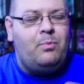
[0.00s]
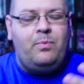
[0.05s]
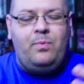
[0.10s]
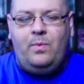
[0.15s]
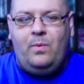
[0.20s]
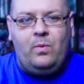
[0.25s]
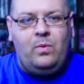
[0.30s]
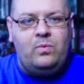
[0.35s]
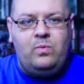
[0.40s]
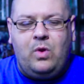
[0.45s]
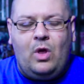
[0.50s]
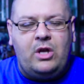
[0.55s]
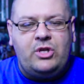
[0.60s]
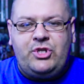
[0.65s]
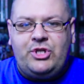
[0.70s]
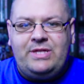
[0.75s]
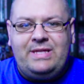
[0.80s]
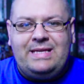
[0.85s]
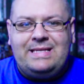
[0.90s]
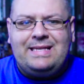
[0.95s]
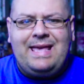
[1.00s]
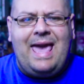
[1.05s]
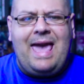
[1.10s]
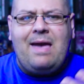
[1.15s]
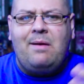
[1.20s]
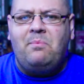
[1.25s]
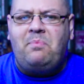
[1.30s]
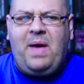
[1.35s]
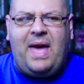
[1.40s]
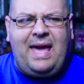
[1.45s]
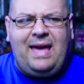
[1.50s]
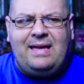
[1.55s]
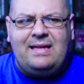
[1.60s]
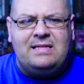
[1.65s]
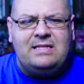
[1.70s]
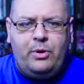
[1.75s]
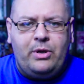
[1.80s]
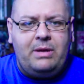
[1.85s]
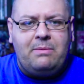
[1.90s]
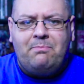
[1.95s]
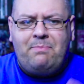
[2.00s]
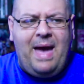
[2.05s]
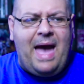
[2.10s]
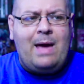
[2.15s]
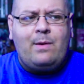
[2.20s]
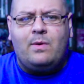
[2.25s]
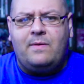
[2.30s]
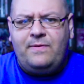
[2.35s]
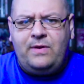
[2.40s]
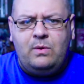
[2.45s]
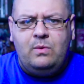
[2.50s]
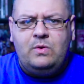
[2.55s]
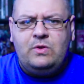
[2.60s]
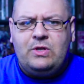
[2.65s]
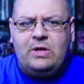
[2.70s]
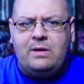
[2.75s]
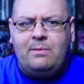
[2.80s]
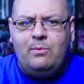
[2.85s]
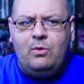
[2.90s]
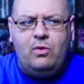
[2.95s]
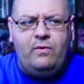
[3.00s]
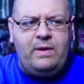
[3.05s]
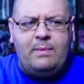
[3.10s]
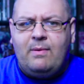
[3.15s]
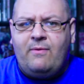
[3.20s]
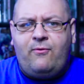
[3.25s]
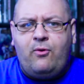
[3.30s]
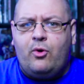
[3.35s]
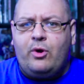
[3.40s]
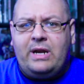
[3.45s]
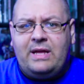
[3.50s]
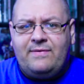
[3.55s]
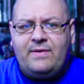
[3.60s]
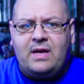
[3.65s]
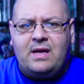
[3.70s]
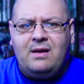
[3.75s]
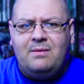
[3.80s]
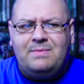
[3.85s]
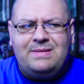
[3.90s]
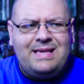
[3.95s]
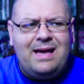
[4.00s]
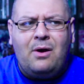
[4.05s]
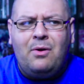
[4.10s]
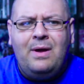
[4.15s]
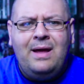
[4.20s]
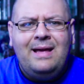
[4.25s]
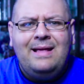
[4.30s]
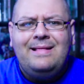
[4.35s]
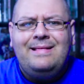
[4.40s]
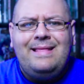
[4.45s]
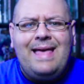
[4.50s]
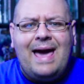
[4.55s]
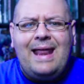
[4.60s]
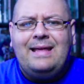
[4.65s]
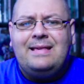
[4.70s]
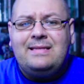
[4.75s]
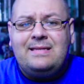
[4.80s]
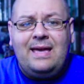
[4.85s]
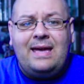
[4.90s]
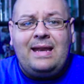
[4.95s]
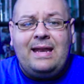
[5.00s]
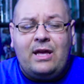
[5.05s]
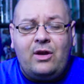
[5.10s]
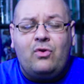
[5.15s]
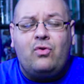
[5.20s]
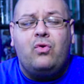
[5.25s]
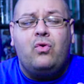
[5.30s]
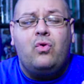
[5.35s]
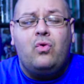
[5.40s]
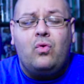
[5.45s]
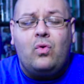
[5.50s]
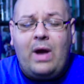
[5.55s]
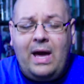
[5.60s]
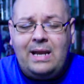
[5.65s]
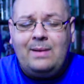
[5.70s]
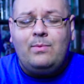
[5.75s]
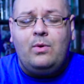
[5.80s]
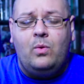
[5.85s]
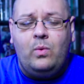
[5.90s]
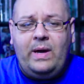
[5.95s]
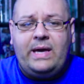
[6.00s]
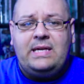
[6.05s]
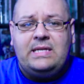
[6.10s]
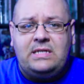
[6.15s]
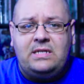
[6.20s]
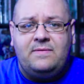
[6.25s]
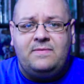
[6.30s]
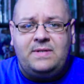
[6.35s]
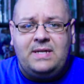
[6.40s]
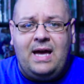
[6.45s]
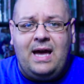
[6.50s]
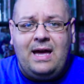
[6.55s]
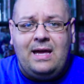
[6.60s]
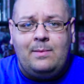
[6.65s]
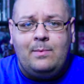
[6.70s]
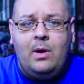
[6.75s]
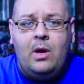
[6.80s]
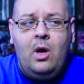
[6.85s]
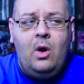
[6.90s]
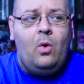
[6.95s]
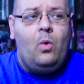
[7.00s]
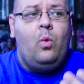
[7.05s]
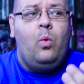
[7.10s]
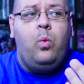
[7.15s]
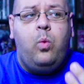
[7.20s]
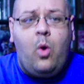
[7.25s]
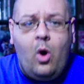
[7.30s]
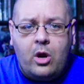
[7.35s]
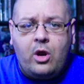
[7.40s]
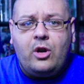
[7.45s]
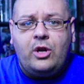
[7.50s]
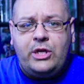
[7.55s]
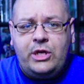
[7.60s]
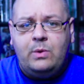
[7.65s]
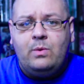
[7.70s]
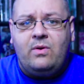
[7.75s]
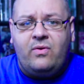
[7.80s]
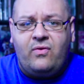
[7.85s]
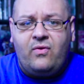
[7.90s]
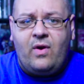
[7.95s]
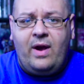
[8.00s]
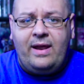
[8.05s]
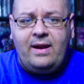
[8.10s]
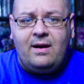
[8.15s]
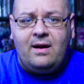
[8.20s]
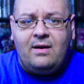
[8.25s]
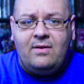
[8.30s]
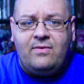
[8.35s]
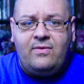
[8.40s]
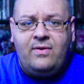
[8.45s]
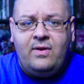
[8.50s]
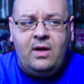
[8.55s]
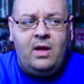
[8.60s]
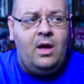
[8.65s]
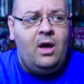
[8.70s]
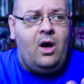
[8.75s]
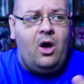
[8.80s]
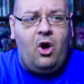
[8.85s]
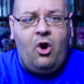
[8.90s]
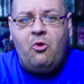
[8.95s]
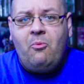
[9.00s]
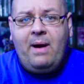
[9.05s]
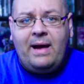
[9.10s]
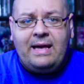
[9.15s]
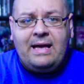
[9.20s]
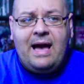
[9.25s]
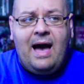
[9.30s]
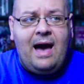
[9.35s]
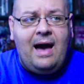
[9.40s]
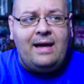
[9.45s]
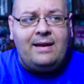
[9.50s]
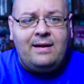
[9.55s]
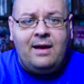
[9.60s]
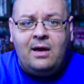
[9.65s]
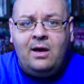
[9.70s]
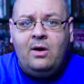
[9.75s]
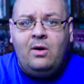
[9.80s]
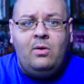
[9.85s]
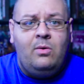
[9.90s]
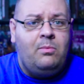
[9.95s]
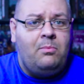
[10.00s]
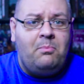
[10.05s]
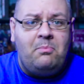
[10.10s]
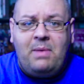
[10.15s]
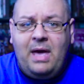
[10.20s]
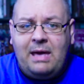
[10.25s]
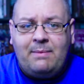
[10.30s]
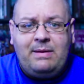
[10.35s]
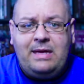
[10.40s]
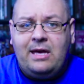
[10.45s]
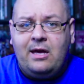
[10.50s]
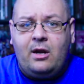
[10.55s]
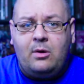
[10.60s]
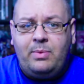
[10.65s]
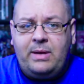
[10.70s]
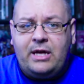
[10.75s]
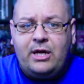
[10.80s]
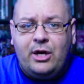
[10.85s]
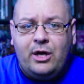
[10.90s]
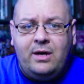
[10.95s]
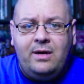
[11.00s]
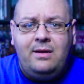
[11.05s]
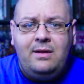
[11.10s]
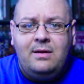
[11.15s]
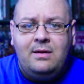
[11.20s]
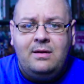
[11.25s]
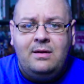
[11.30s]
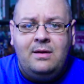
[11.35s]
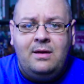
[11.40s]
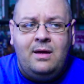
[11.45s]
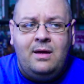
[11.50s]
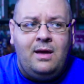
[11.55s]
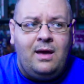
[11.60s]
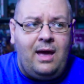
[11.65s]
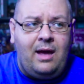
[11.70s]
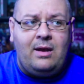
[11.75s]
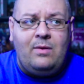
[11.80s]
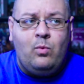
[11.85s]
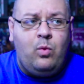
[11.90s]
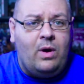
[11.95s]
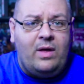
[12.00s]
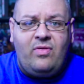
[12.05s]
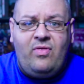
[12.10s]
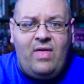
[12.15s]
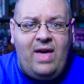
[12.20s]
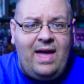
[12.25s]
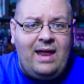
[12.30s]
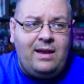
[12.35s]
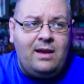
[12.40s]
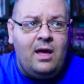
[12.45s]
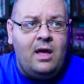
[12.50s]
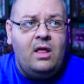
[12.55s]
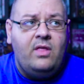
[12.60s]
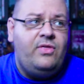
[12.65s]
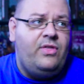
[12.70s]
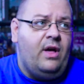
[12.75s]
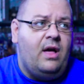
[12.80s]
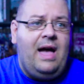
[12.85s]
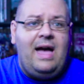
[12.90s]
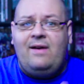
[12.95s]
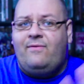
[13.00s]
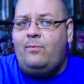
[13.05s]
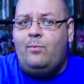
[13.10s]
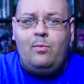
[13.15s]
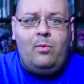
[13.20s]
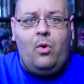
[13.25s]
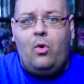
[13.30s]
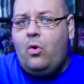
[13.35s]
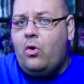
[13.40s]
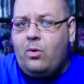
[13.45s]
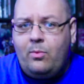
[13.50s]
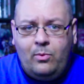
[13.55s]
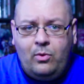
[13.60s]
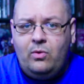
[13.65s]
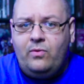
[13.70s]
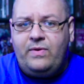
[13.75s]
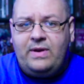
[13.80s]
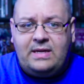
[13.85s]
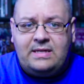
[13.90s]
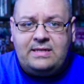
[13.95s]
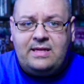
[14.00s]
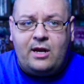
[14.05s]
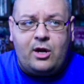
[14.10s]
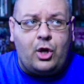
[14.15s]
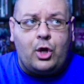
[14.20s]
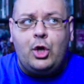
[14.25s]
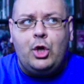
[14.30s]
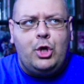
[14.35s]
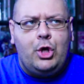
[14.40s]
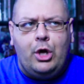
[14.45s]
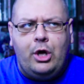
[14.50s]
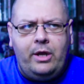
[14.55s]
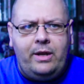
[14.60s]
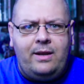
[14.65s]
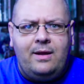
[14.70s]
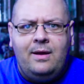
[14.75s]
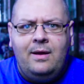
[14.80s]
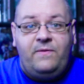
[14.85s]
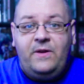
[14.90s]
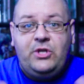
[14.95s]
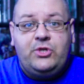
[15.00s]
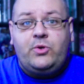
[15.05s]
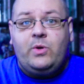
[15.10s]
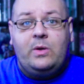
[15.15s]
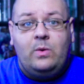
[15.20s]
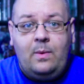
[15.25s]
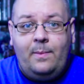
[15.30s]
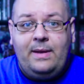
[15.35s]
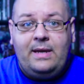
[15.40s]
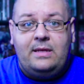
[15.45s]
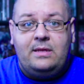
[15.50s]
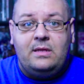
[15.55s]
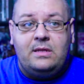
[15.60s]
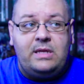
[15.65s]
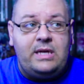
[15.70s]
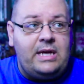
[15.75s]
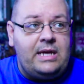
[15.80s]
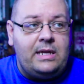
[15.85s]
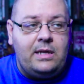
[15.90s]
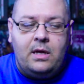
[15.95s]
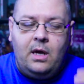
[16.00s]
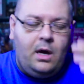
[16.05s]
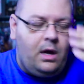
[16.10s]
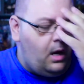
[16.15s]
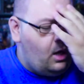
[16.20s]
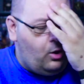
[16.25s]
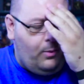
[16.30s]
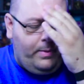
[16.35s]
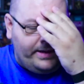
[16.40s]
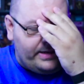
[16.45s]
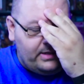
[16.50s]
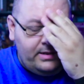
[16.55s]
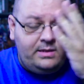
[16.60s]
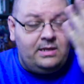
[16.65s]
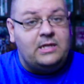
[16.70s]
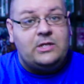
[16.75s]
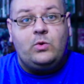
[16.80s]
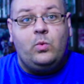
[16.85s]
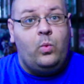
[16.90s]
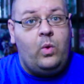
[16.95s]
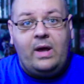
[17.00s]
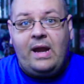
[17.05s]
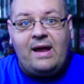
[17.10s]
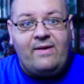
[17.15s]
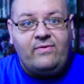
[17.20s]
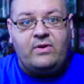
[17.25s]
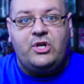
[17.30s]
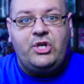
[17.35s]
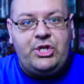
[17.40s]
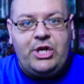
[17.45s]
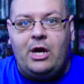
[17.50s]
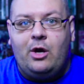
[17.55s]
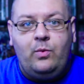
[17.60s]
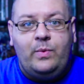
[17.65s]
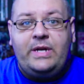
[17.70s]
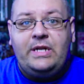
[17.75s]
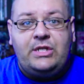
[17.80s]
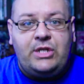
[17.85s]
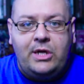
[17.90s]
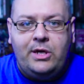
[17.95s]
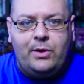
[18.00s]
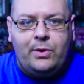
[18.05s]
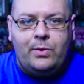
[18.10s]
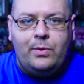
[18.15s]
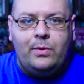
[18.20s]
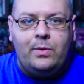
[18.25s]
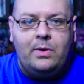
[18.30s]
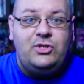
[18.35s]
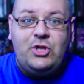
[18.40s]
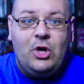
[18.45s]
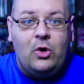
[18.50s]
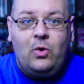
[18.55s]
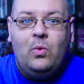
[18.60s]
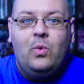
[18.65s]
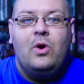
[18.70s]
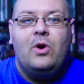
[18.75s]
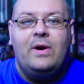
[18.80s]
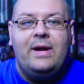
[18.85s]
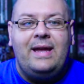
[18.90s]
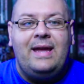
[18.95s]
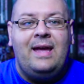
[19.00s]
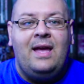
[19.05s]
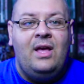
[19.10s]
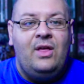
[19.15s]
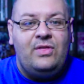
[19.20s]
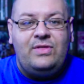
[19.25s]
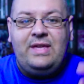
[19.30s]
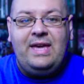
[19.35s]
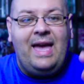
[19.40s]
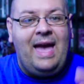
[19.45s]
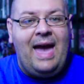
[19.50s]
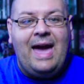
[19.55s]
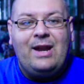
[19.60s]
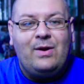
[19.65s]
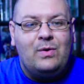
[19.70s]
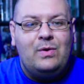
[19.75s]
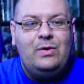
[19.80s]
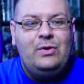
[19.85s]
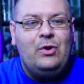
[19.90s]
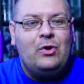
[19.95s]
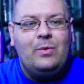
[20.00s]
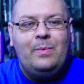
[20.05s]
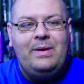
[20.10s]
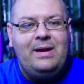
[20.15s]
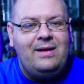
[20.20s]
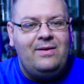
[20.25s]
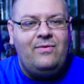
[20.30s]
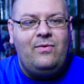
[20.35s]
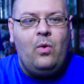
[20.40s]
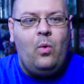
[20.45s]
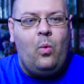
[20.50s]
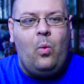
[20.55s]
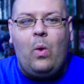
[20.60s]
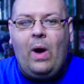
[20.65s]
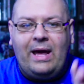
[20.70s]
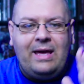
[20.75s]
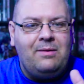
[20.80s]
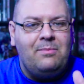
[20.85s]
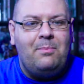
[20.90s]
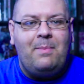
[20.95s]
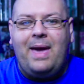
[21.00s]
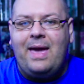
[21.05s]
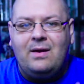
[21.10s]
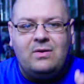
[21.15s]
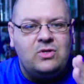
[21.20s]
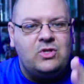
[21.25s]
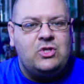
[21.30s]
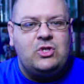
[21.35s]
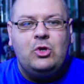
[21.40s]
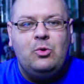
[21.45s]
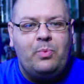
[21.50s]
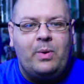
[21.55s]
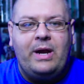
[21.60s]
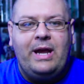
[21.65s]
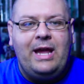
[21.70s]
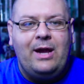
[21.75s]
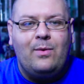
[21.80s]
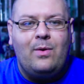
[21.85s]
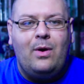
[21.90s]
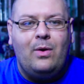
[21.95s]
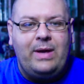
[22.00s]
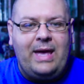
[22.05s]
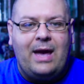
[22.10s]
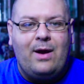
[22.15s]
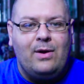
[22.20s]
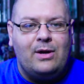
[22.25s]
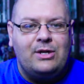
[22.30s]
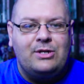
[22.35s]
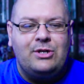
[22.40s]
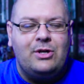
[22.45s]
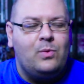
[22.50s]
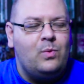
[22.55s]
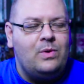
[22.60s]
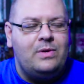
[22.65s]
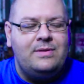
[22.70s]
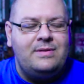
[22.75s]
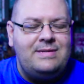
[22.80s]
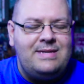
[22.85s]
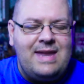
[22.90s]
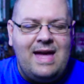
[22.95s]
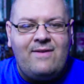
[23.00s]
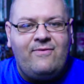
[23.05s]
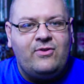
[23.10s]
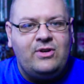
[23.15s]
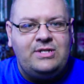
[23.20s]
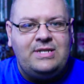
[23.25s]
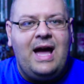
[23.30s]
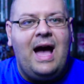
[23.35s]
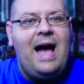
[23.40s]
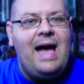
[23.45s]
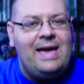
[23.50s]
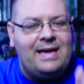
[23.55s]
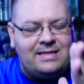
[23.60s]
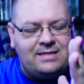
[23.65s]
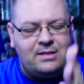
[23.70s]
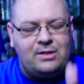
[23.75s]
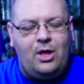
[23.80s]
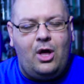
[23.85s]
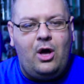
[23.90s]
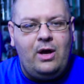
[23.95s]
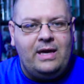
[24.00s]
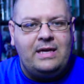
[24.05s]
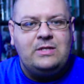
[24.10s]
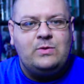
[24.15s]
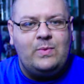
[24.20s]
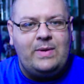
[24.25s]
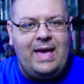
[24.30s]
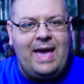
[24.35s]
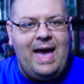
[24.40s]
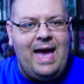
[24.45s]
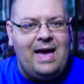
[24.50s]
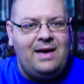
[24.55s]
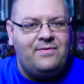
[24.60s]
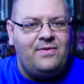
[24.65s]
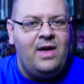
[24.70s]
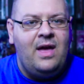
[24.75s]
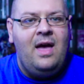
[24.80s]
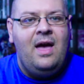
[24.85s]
launching these campaigns, putting bad reviews on a movie before it even comes out, that is an incredible waste of time. What are you afraid of? Oh my God, maybe it'll be good? And what then? They'll have more movies that are good, featuring women in the lead. Oh my goodness, whatever shall we do? Don't worry, the heteronormative white male superhero character will never die as long as we have